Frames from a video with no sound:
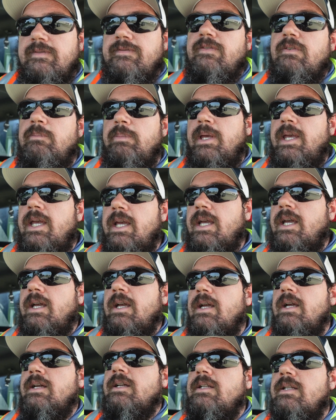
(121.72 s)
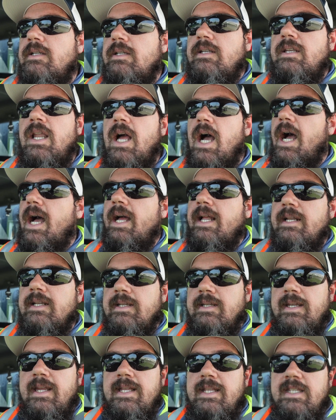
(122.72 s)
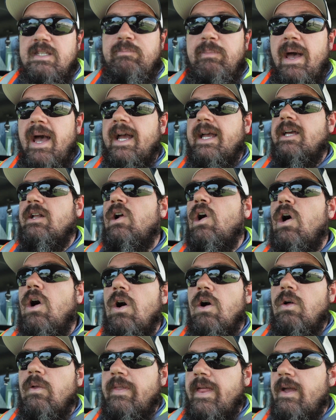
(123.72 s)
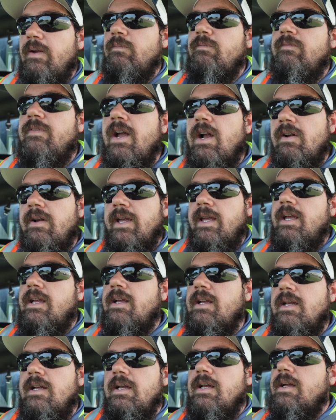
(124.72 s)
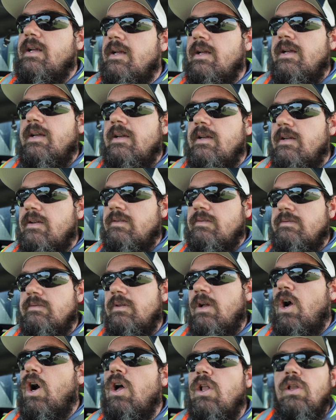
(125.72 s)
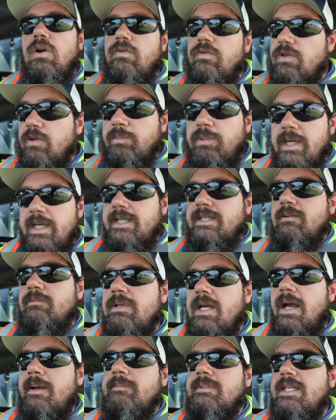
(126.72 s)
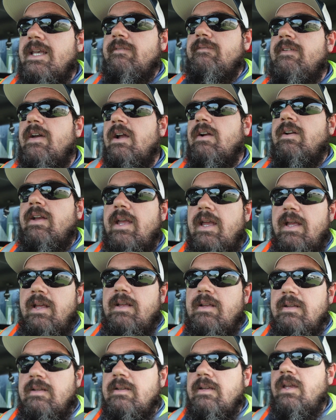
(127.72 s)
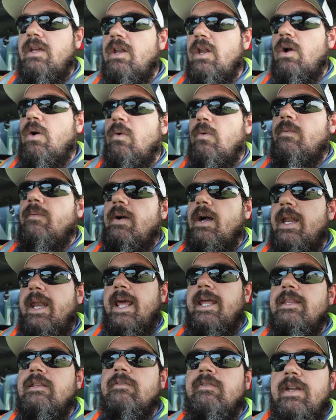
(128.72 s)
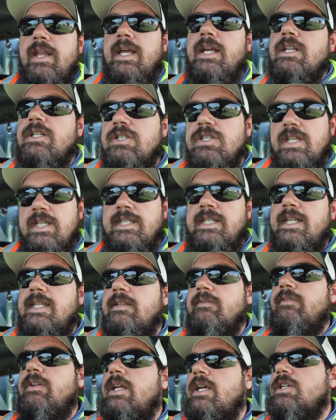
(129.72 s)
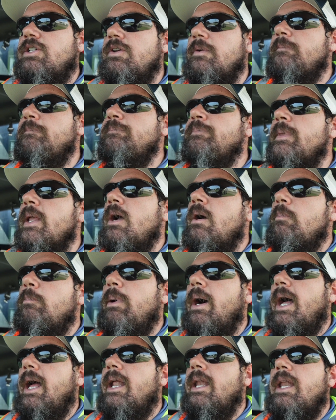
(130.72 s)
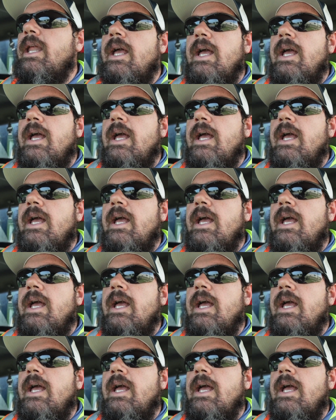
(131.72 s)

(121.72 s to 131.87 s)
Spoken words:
for being not in spec at all. They vary all over the place. Sometimes they vary, an eighth of an inch, 16th of an inch. But